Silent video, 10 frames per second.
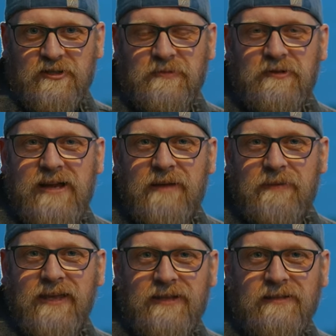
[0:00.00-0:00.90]

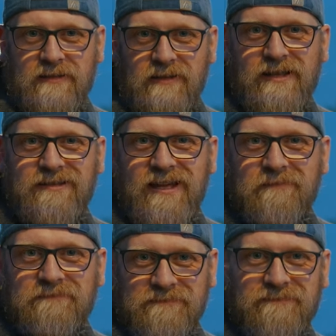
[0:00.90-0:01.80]
subscribing, and I'll see you next
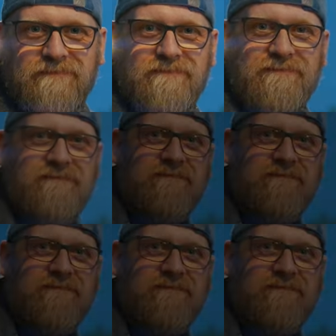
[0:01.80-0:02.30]
time.